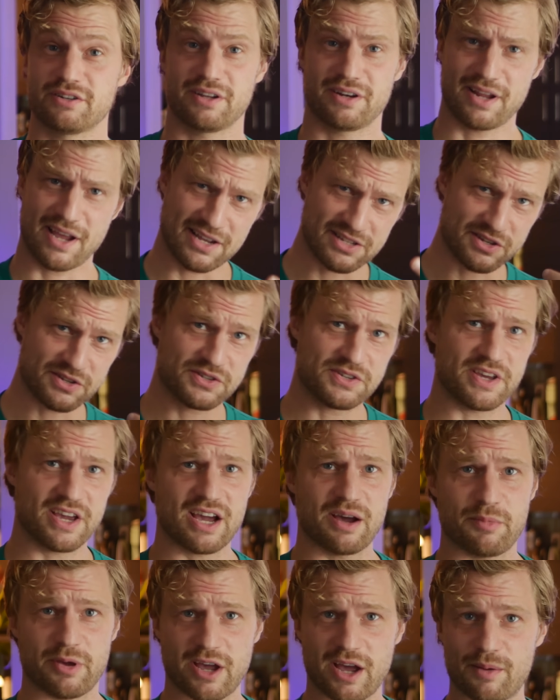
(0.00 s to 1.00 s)
and as you'll see
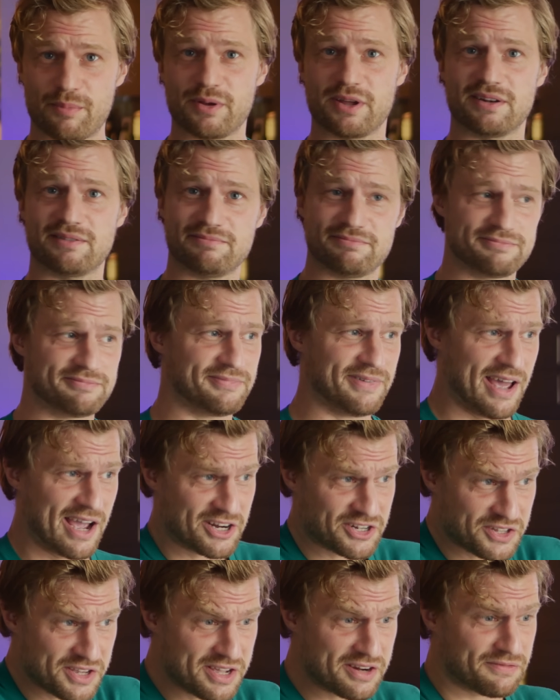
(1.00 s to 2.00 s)
coming up, it
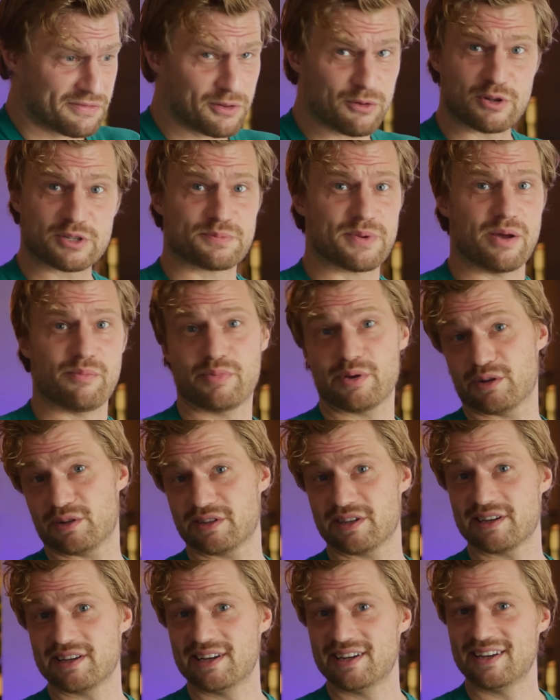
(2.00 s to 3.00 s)
actually influenced my build.